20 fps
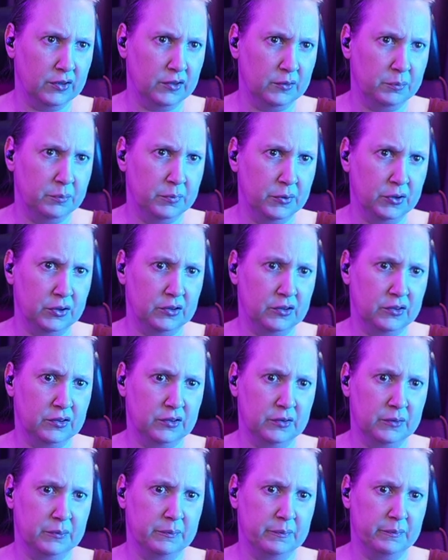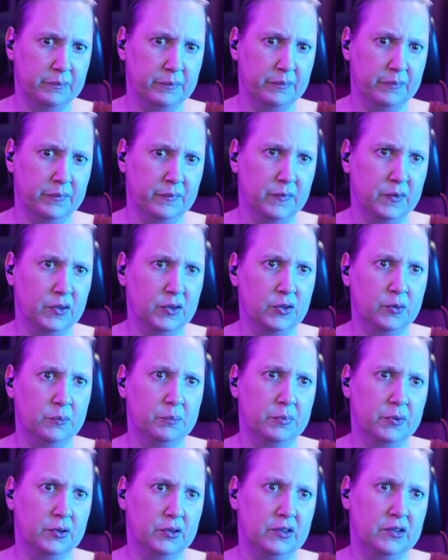is puts. We could do
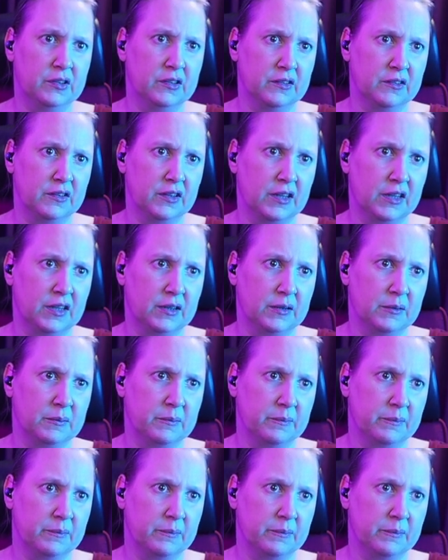puts instead.